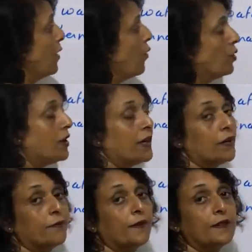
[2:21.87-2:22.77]
Only
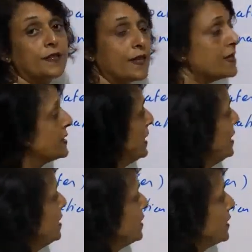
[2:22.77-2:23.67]
difference is
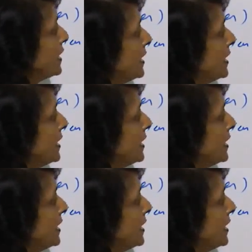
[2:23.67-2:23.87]
here